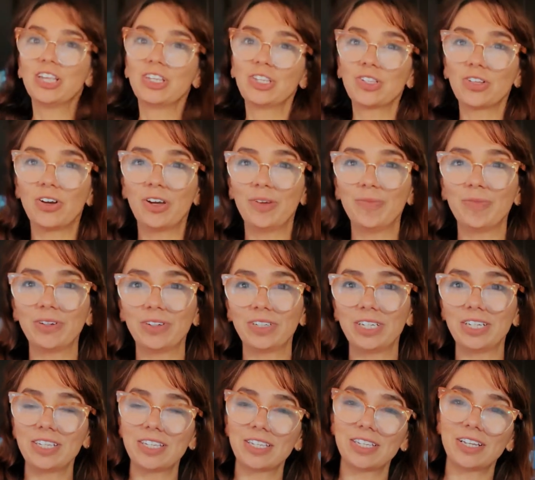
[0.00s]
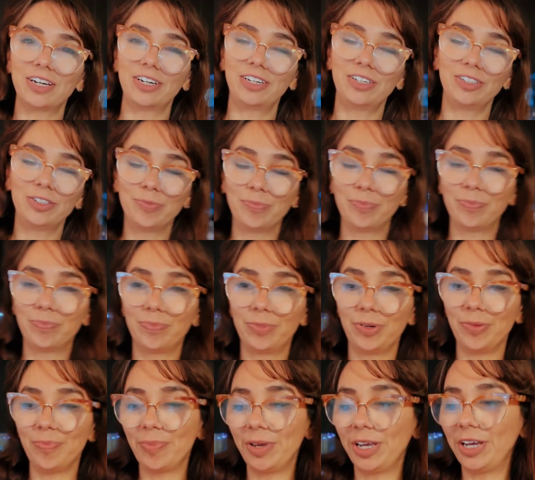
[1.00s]
so I'm gonna start
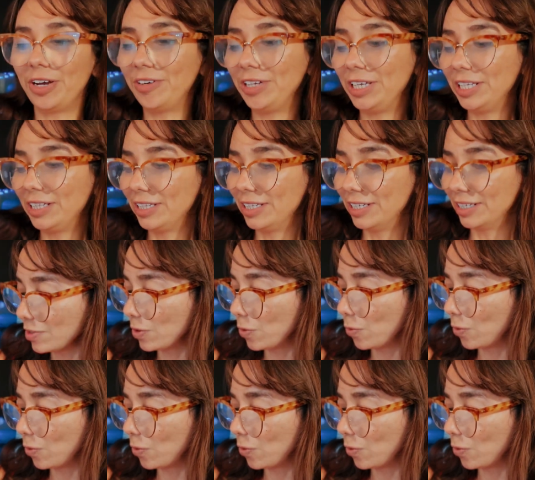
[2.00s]
preparing the